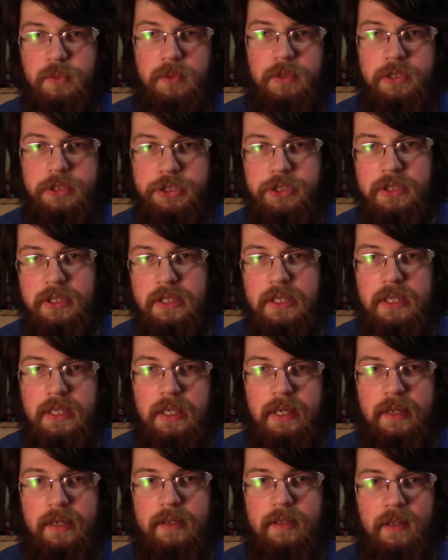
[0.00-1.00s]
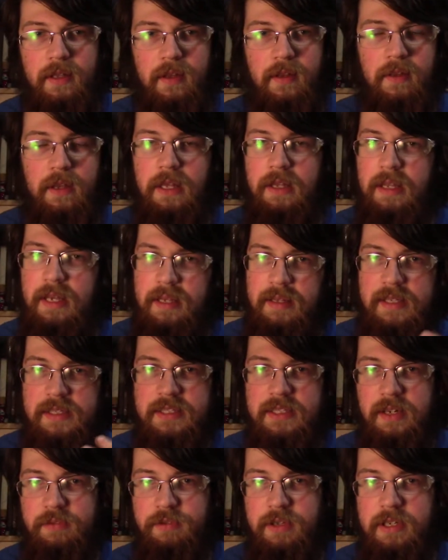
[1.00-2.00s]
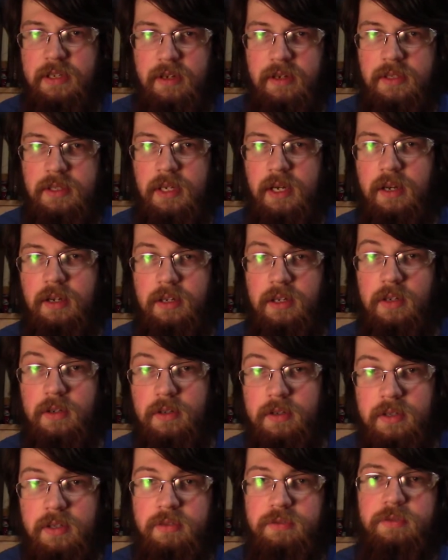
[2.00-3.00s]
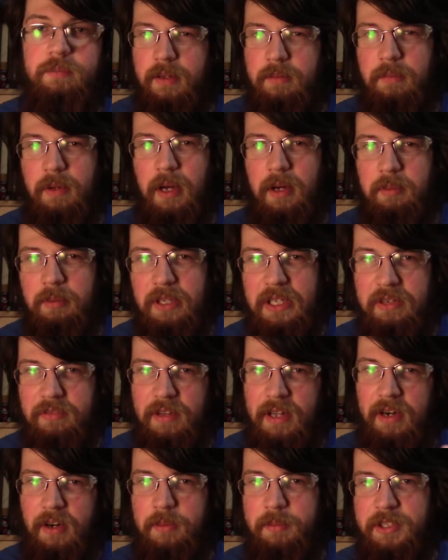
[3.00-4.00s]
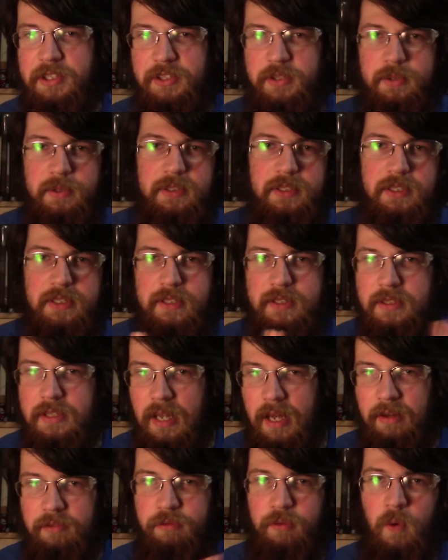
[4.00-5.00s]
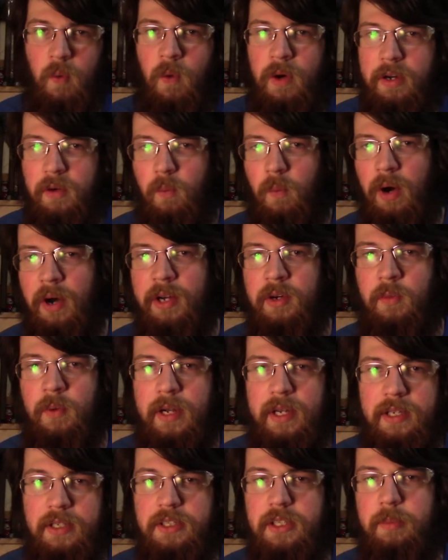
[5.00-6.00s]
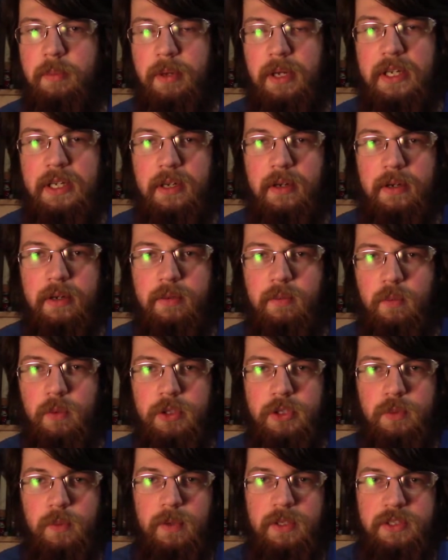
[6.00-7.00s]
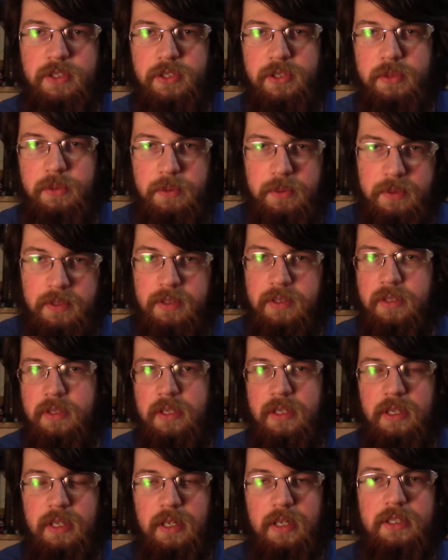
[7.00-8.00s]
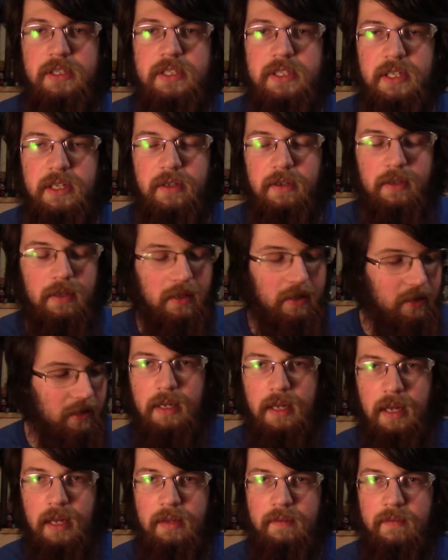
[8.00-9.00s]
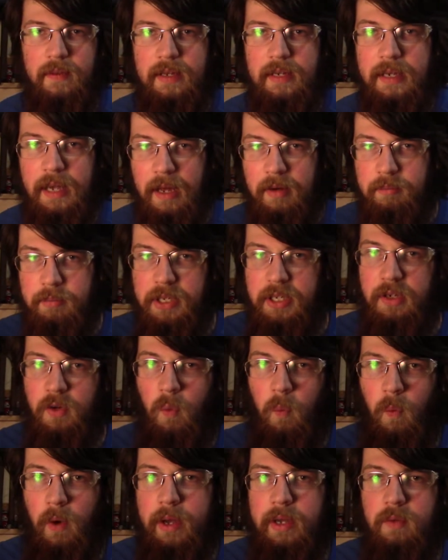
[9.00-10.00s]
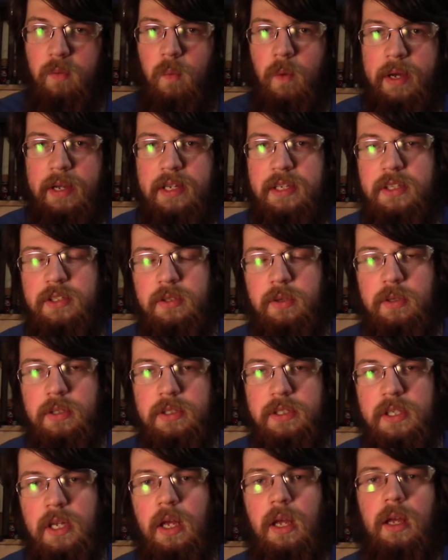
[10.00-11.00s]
which that's definitely not unheard of. I believe that arming swords have quite a wide range depending on which ones you consider, and they can be quite weighty swords.